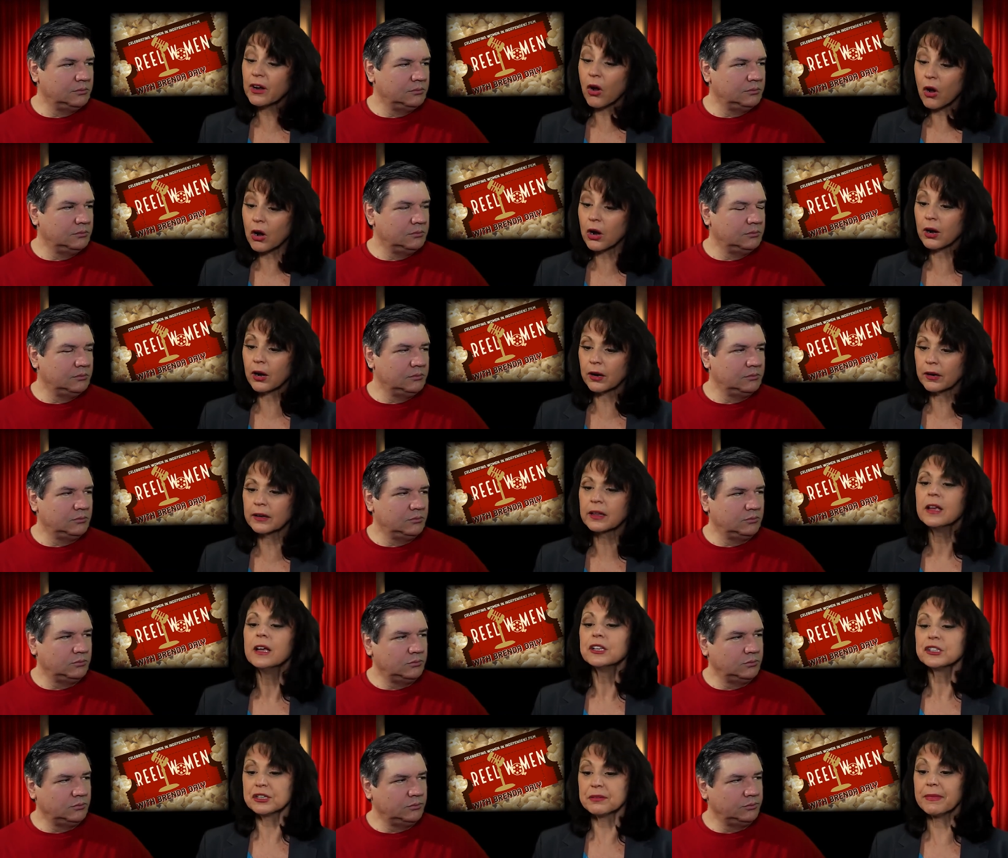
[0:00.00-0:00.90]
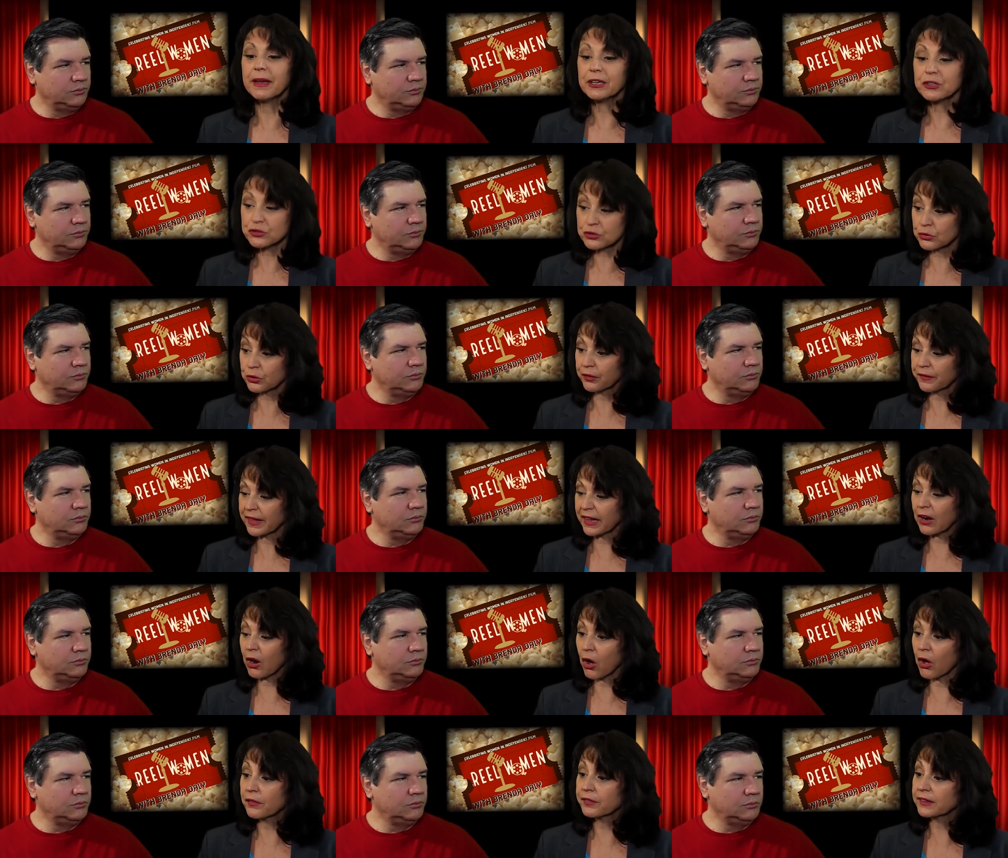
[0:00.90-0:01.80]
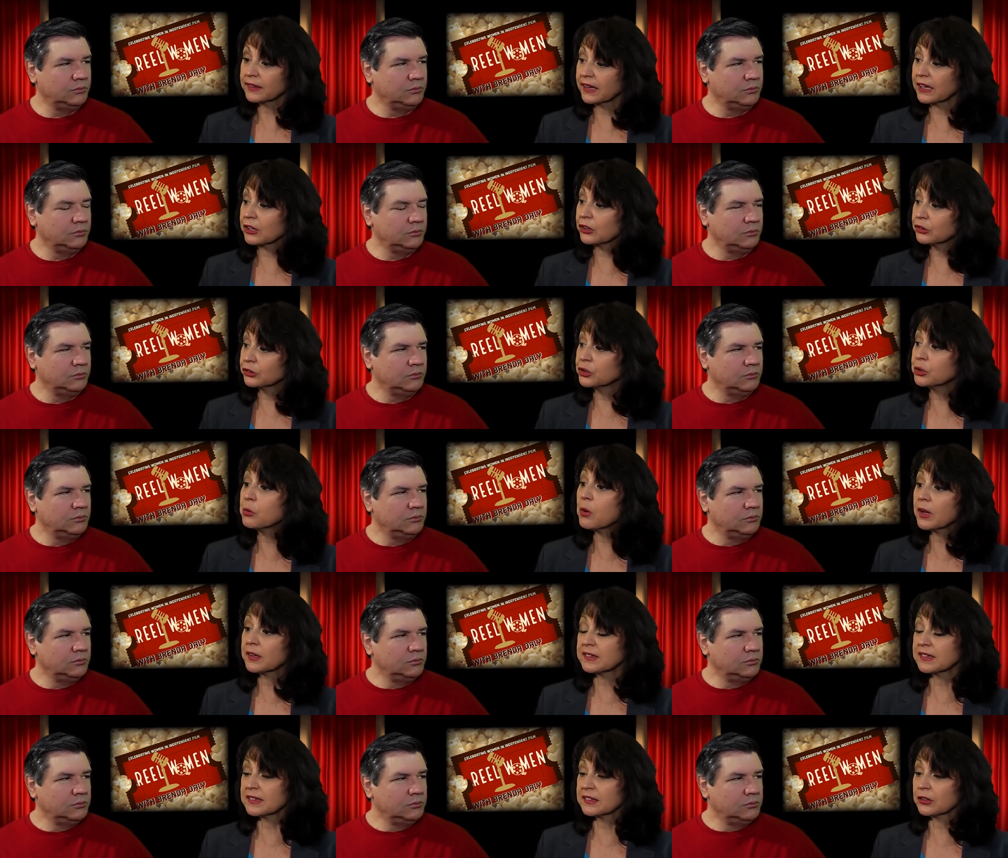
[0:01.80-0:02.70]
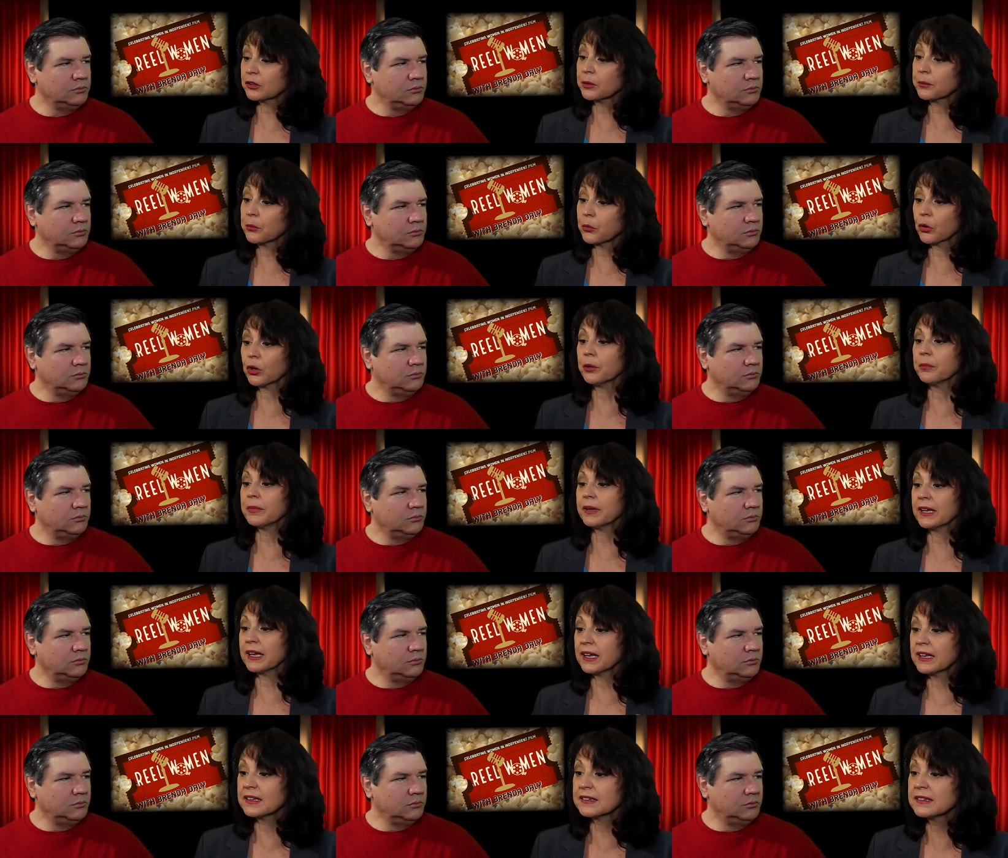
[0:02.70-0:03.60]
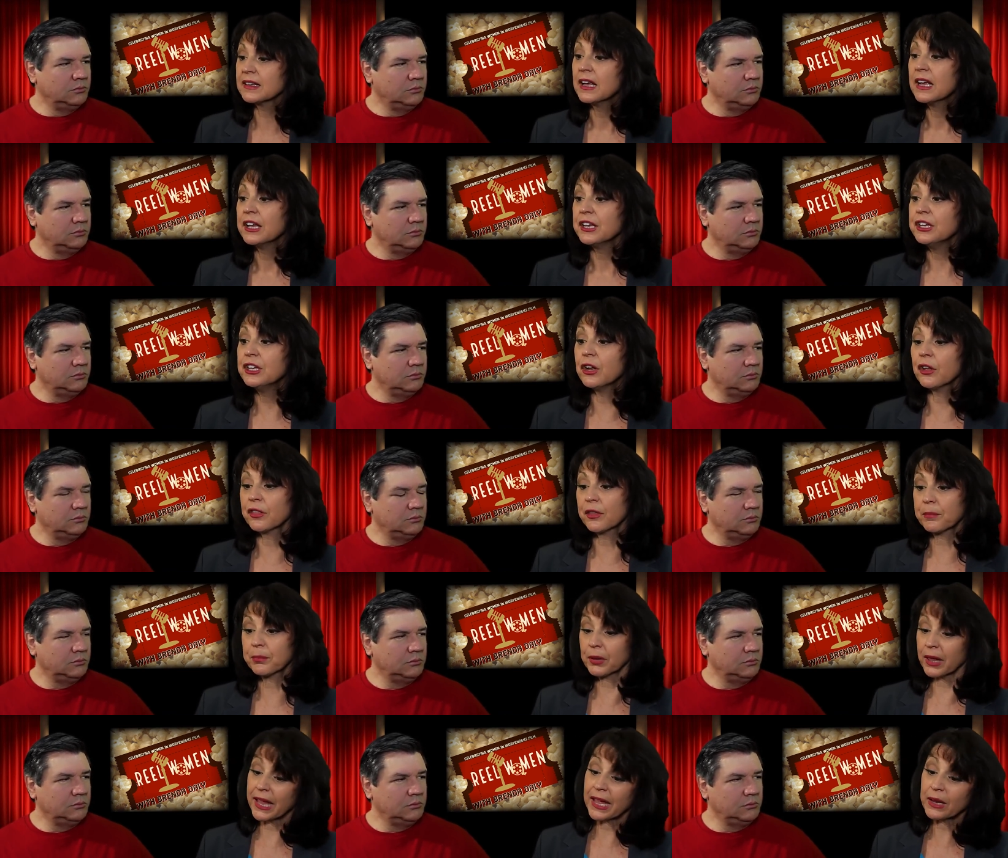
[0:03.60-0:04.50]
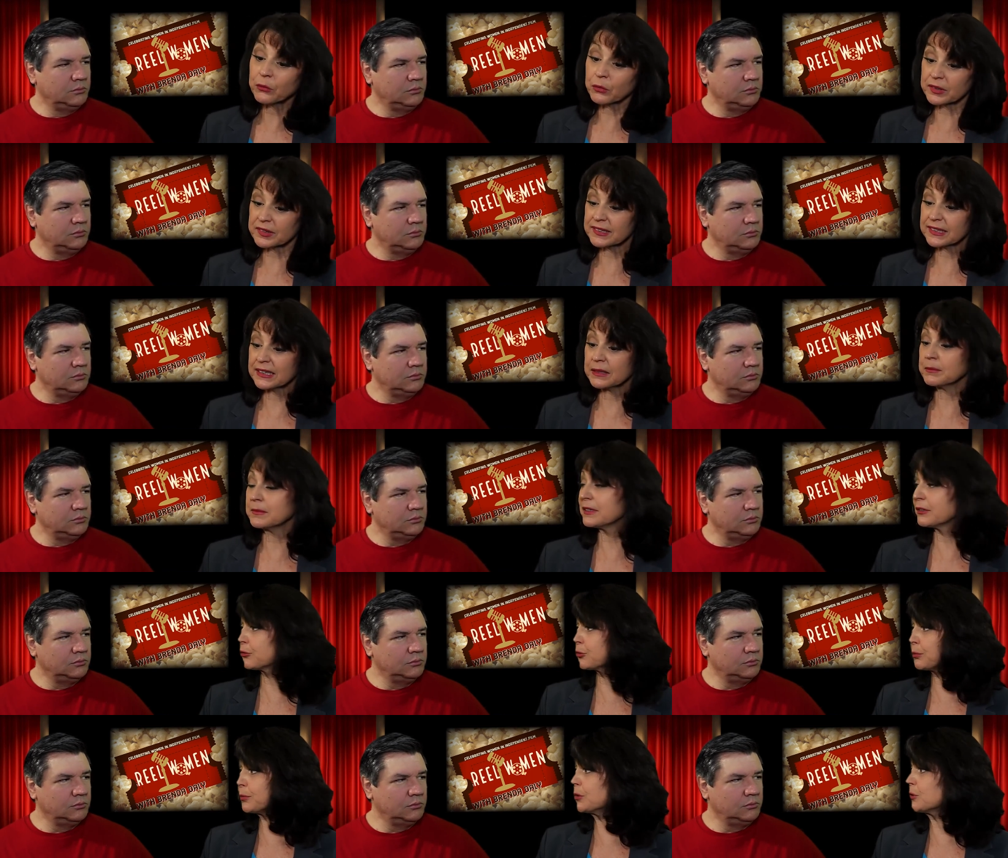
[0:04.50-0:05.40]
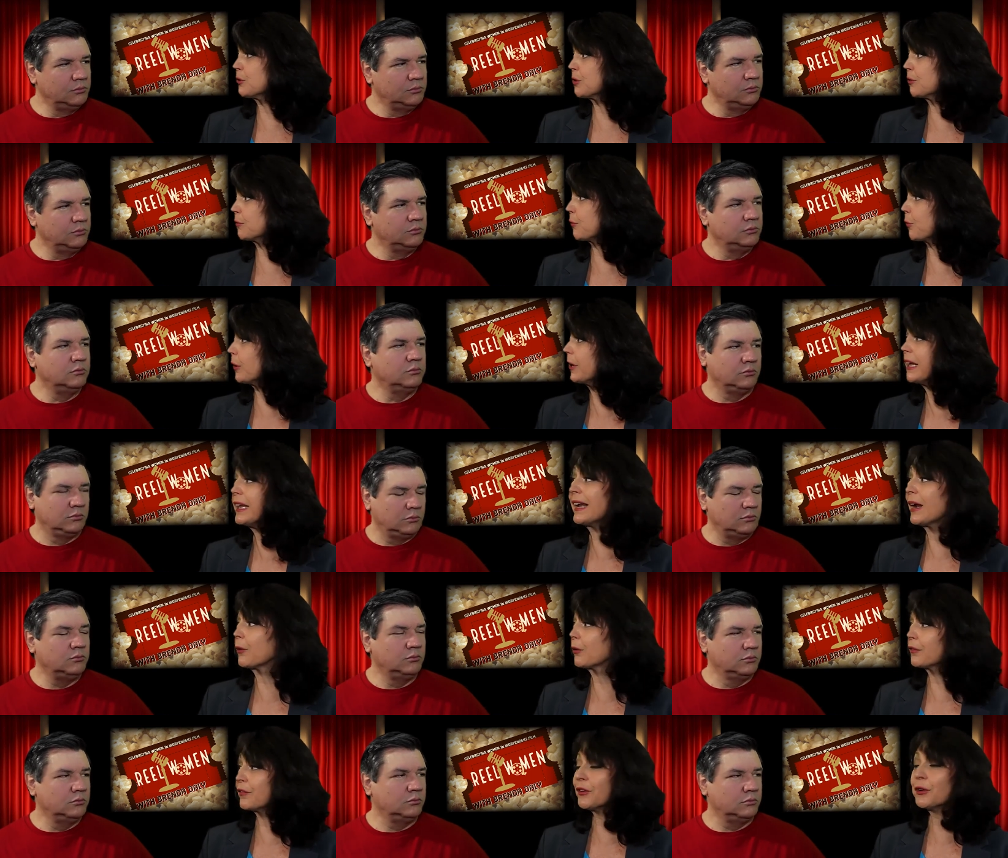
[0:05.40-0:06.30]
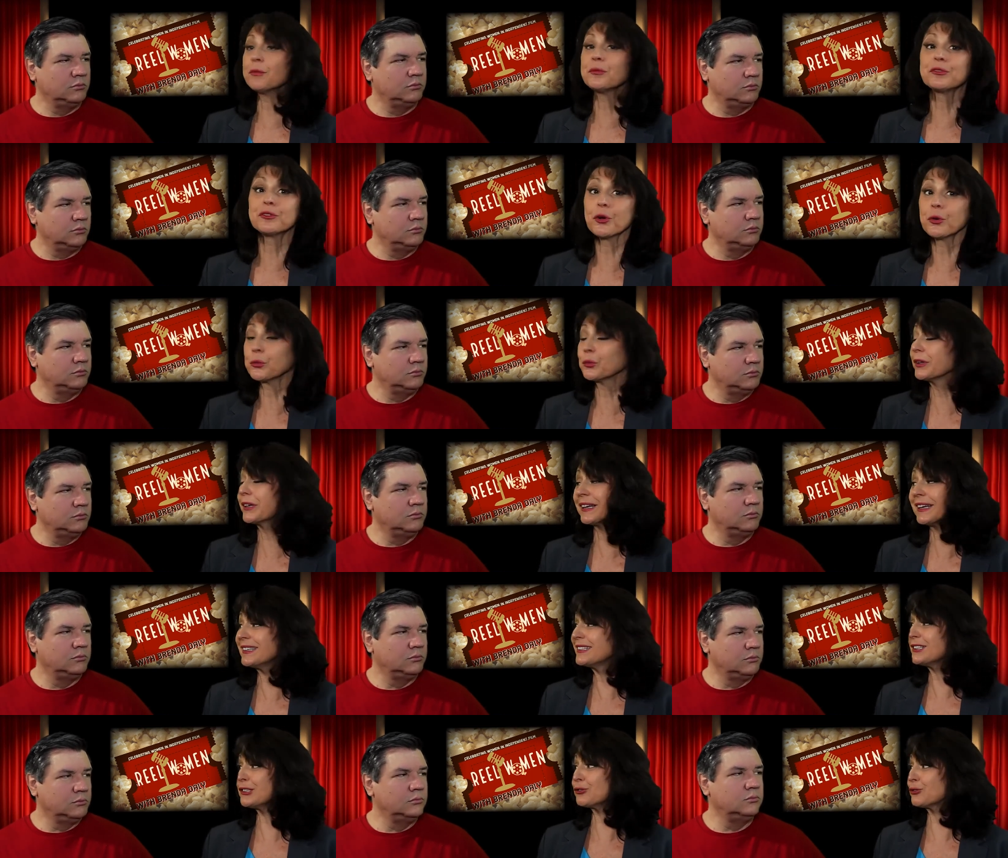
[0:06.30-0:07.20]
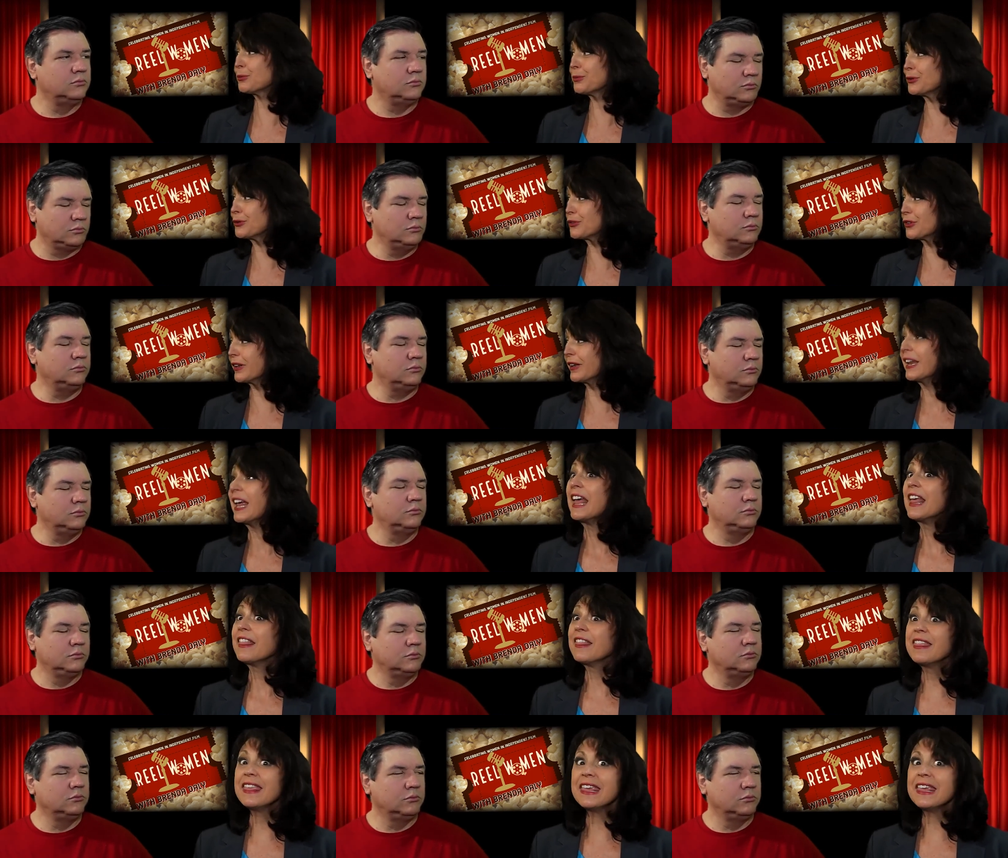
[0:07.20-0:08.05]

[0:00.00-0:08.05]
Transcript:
Speaker 1: hard to make sure that all the little nuances are important because you know the plan was to get them distribution 48 hour mm. films don't really get distribution mm-hmm.